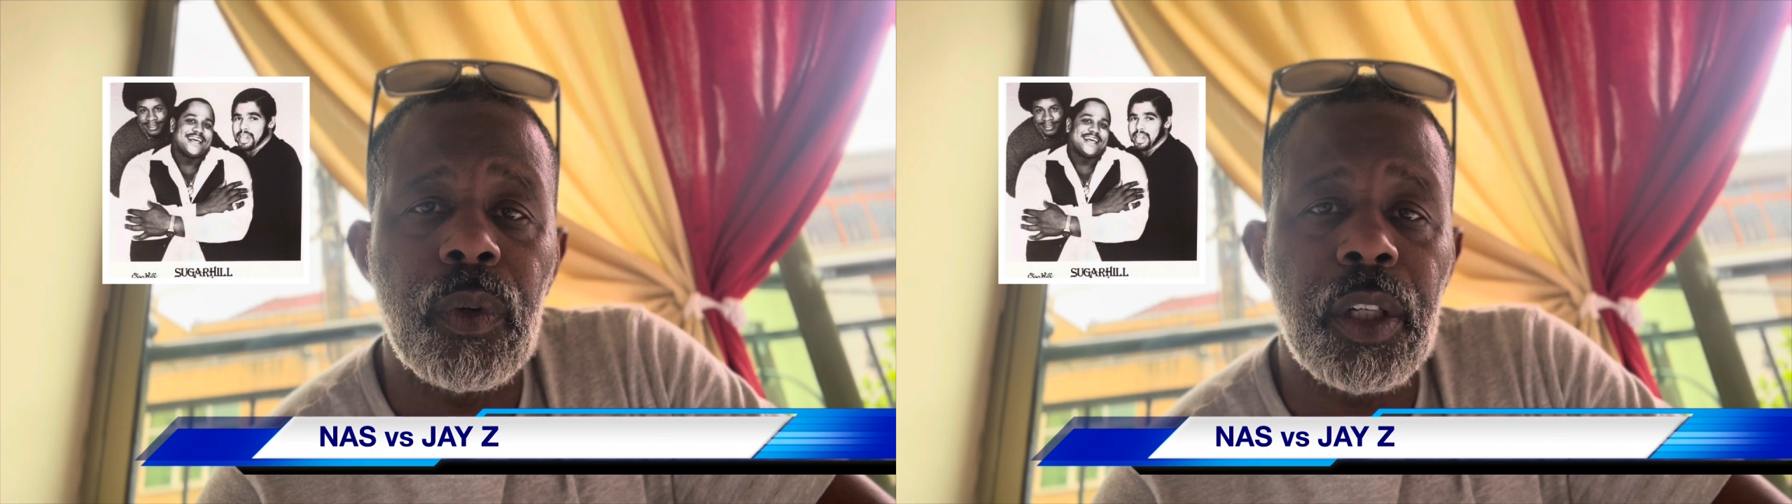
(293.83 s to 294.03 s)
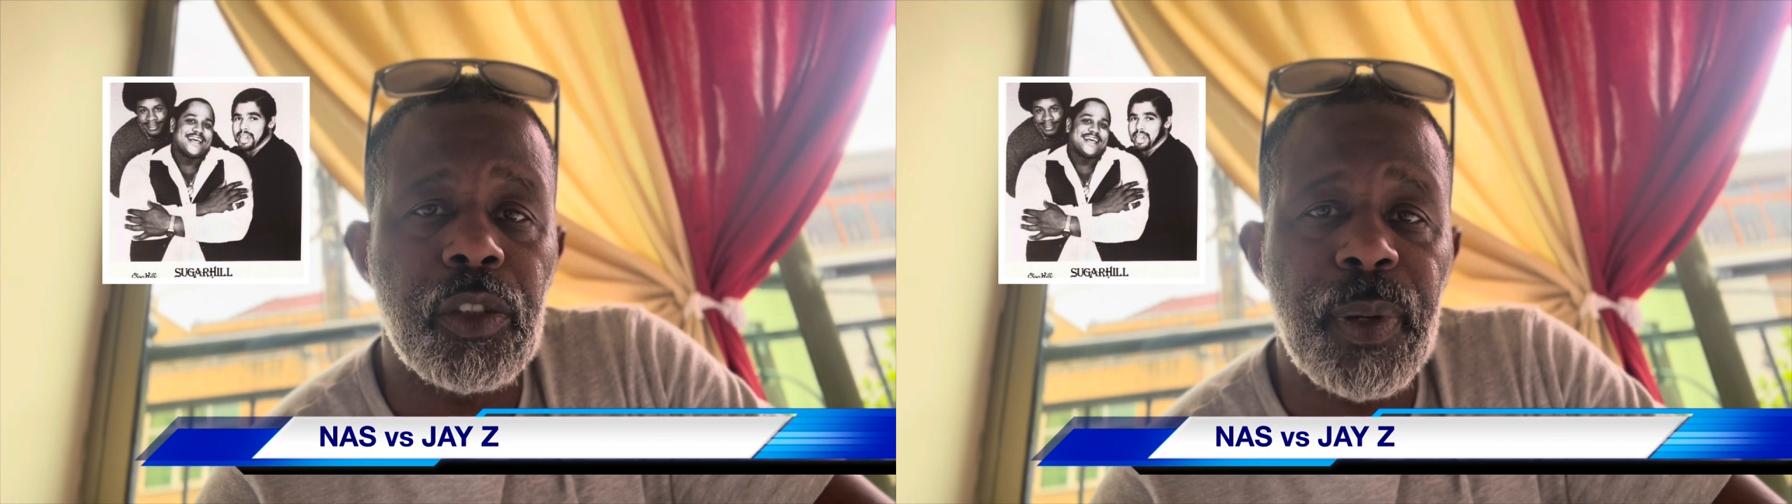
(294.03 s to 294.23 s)

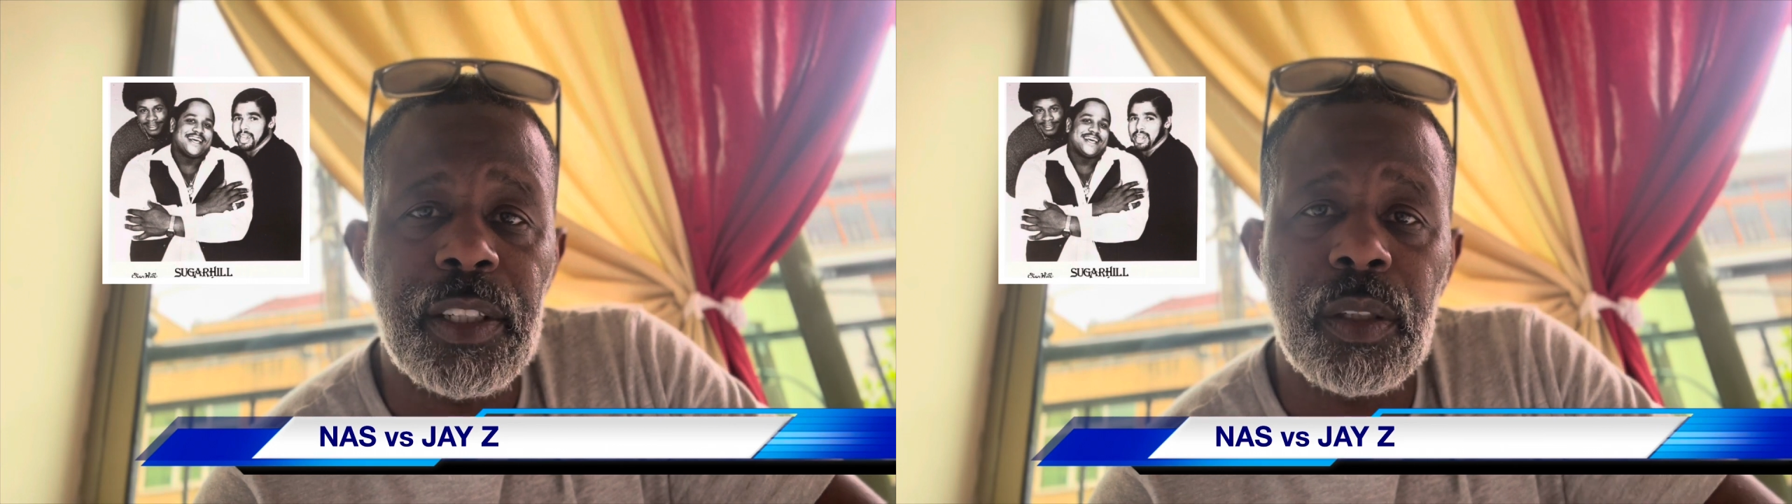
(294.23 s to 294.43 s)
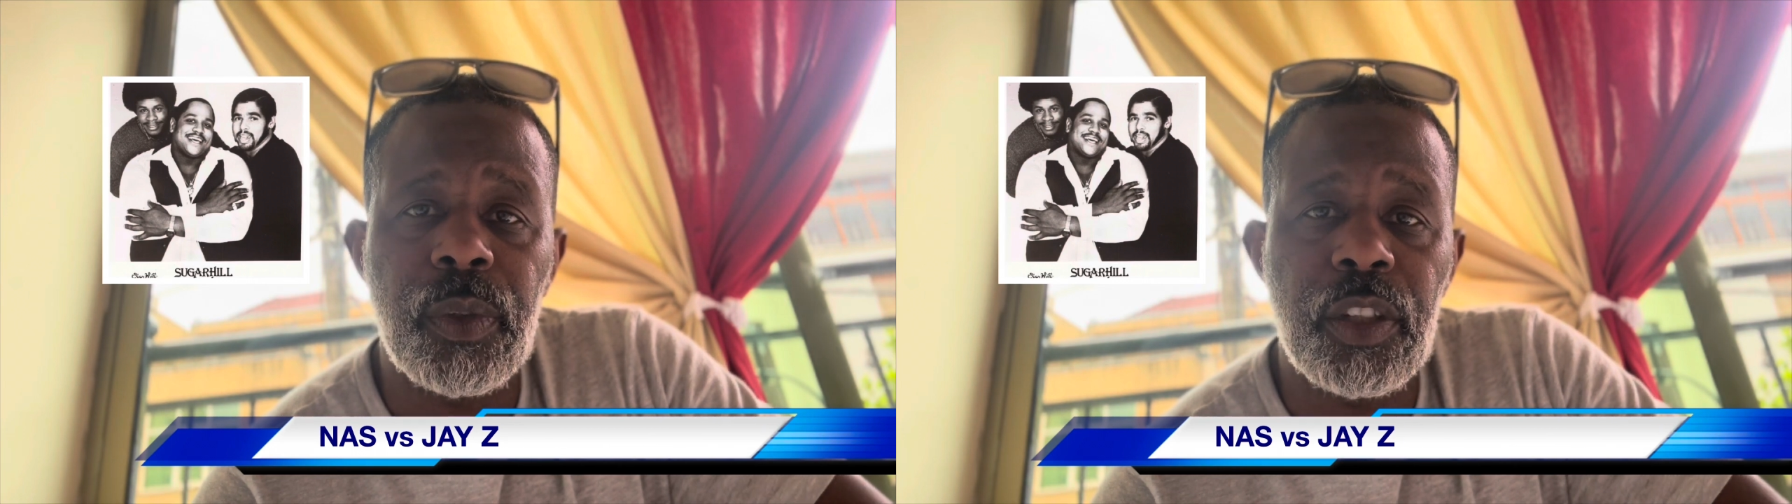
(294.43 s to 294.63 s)

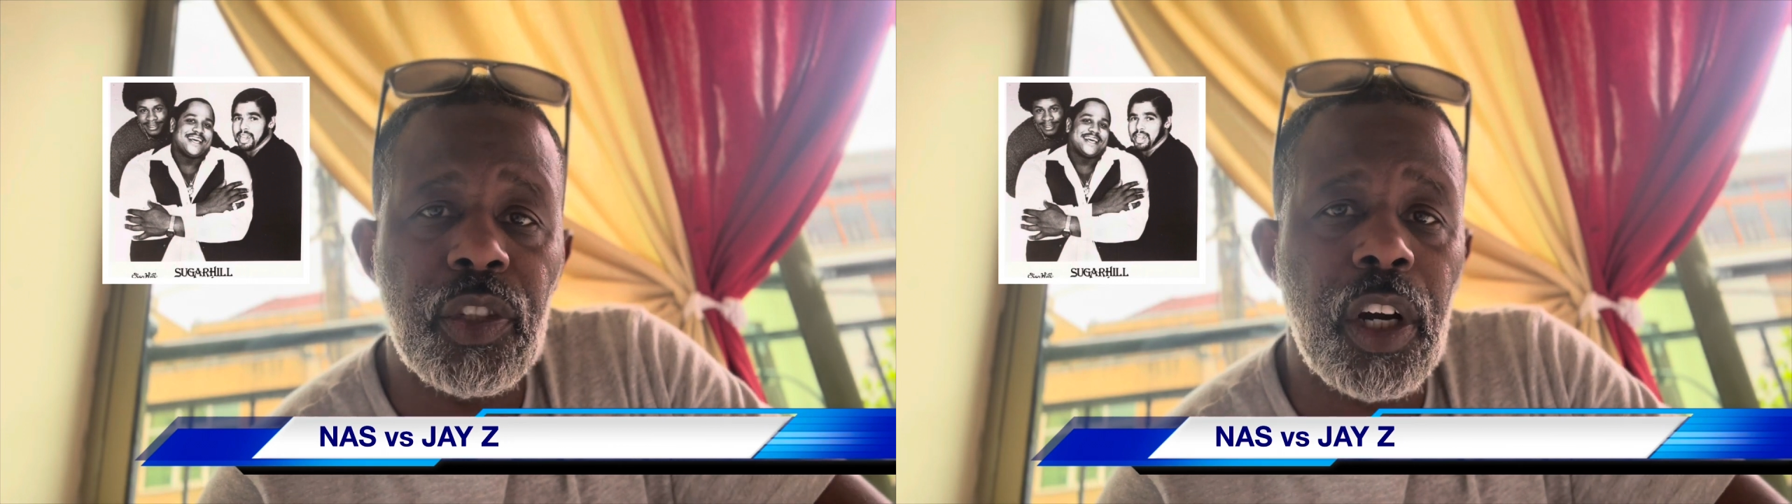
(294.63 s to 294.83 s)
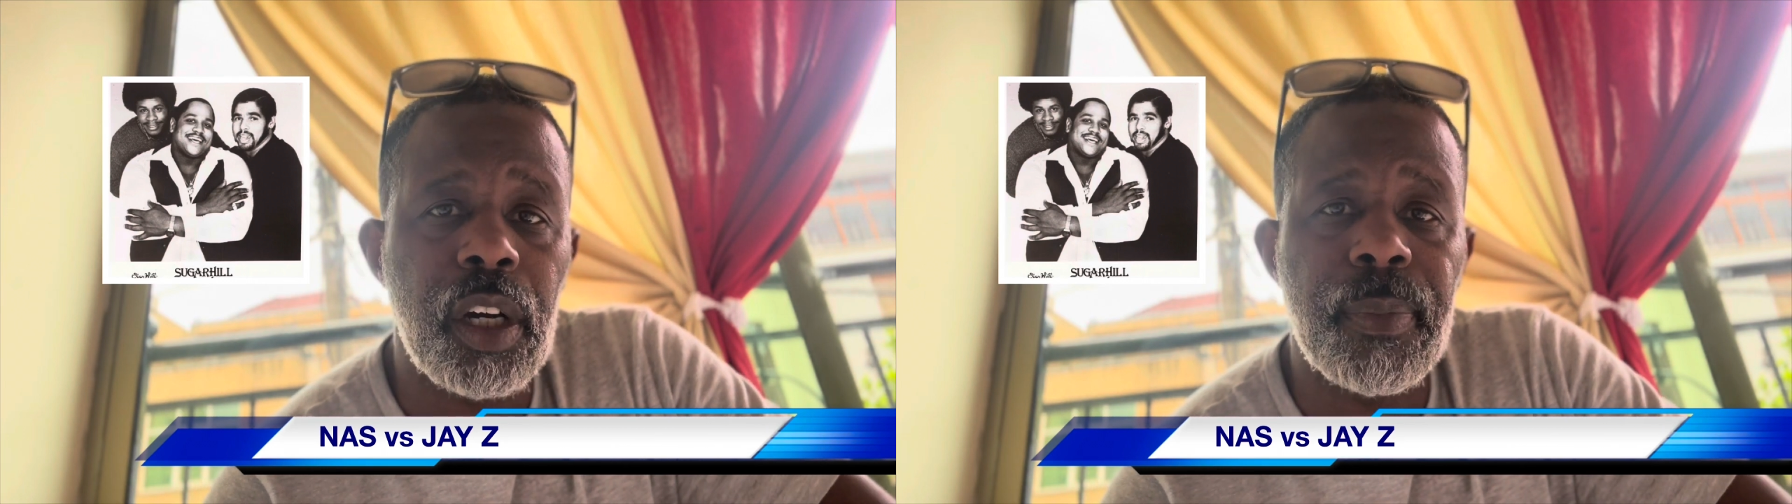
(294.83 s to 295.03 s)
Especially when you
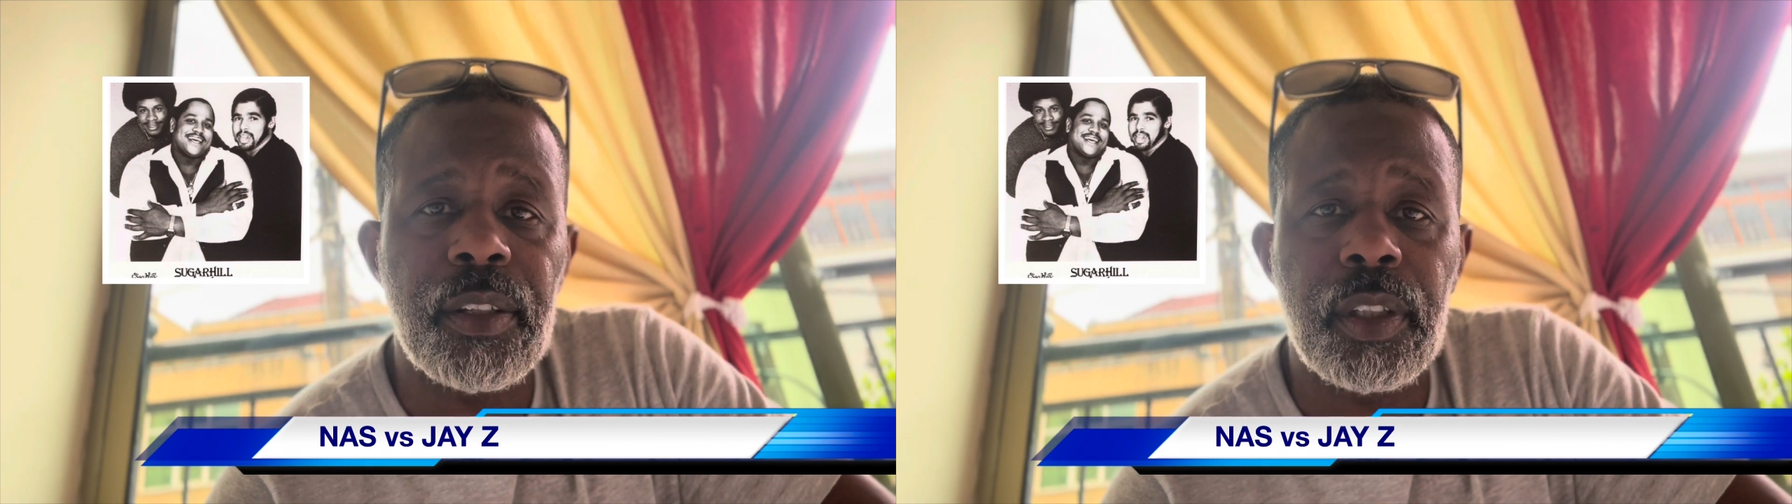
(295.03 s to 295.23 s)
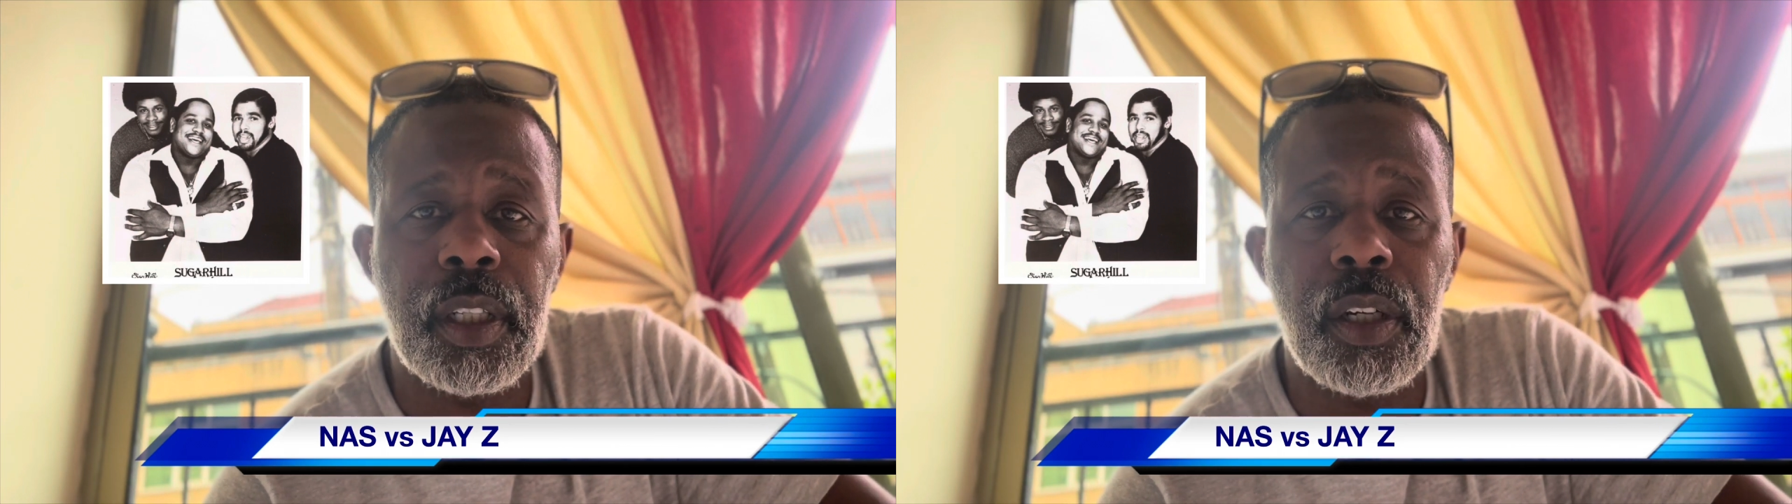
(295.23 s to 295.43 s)
talk
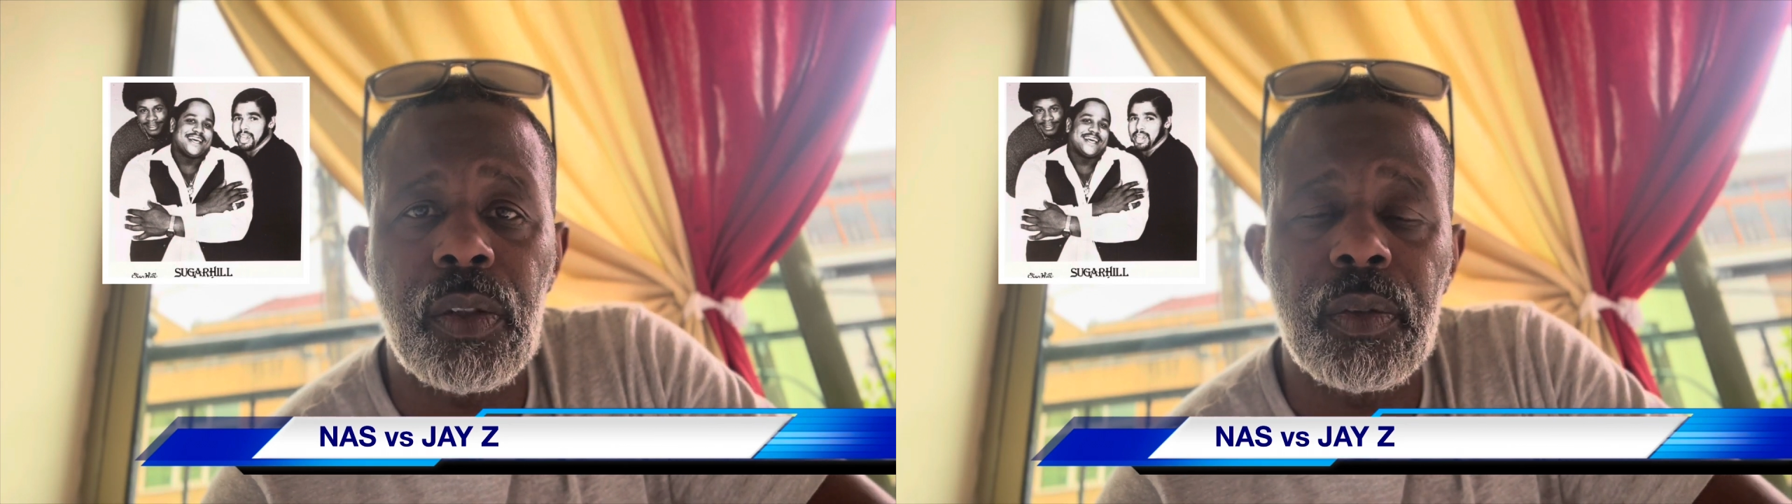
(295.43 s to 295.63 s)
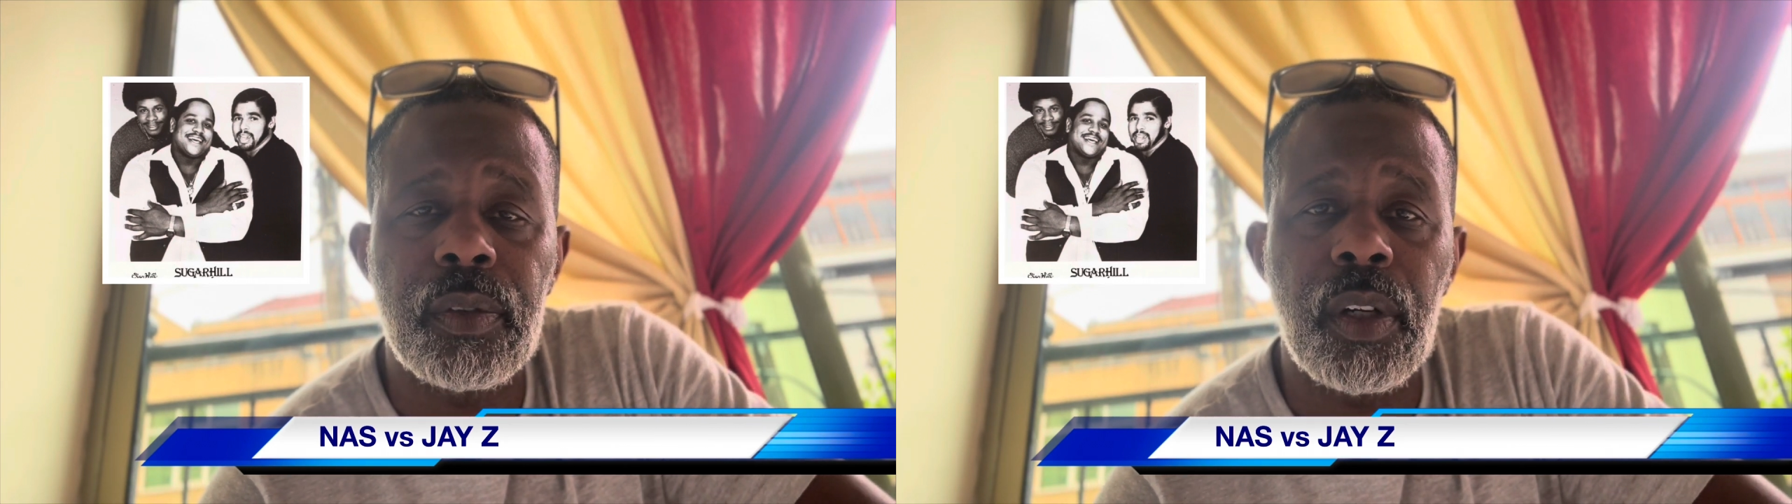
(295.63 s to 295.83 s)
about the GOAT.